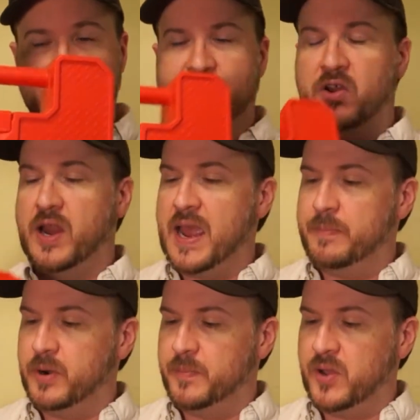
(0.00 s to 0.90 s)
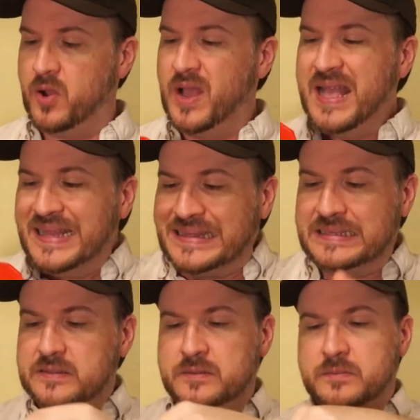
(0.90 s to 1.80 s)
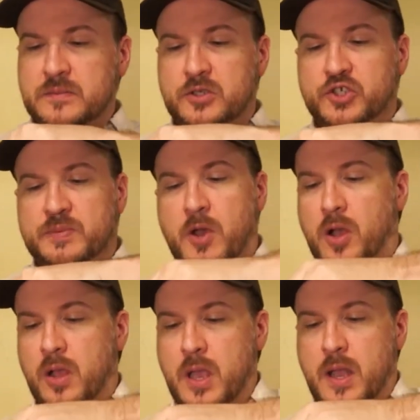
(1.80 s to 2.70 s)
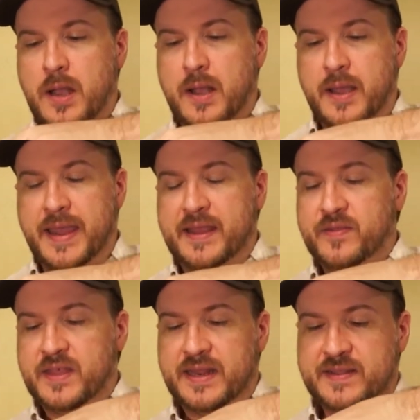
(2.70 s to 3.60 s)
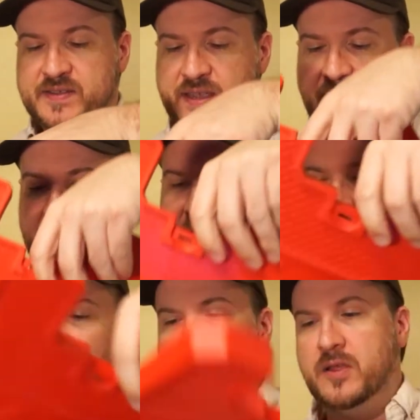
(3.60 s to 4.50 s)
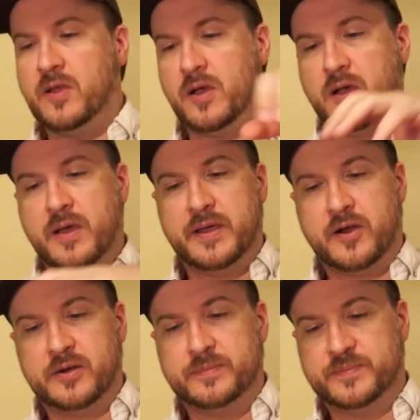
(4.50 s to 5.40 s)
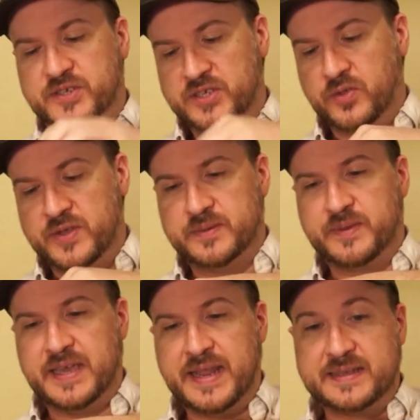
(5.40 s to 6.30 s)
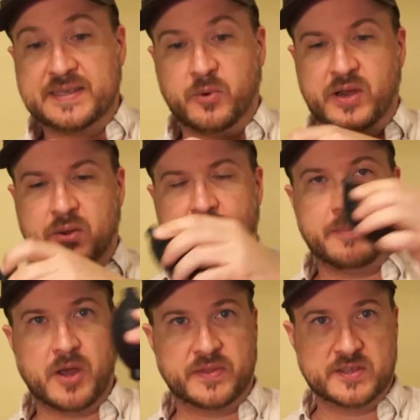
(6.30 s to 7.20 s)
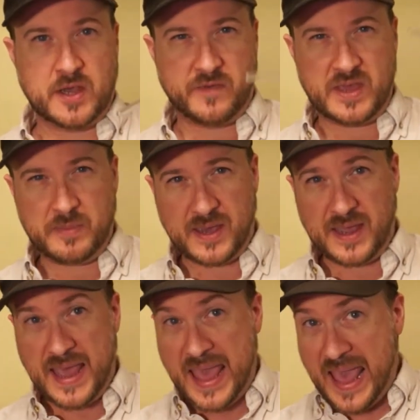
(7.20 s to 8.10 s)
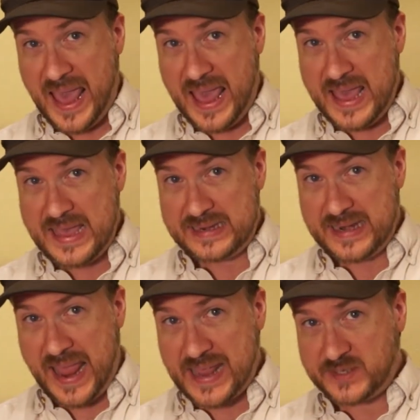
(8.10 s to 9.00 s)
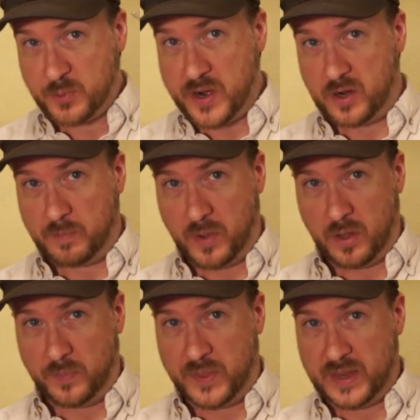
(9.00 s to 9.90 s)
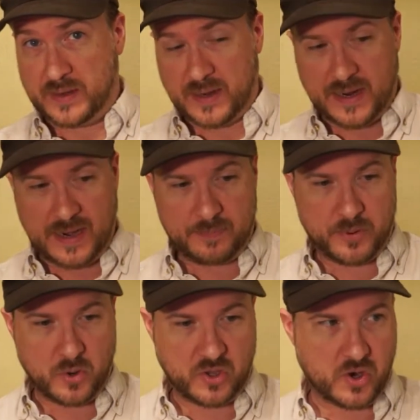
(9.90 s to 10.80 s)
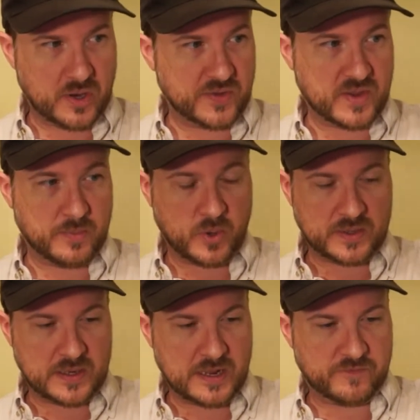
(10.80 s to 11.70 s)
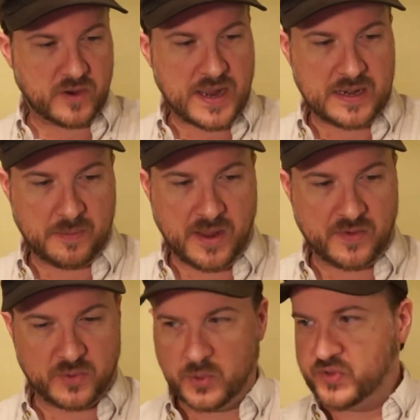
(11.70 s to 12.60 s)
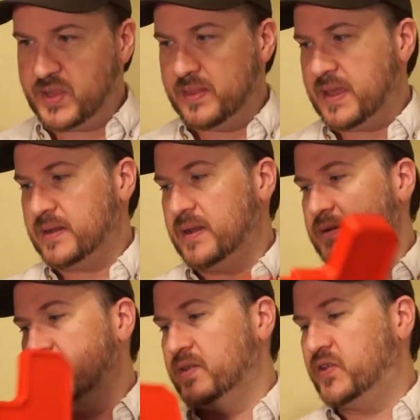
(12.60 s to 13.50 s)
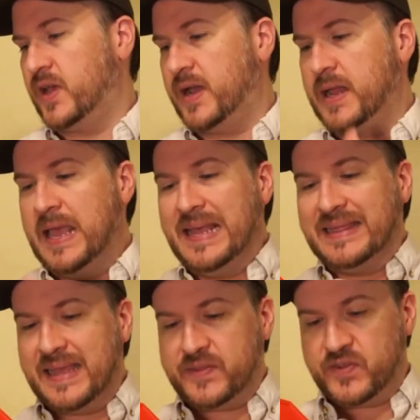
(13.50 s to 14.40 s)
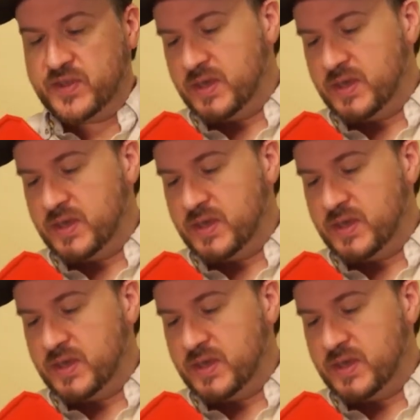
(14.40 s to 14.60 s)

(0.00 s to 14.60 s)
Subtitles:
is very apropos. Little small. And then inside of it are still the Kinex that were in it when I bought this off eBay, and an aspirator bulb that I procured at some point that I had forgotten about. So we'll set that to the side. Let's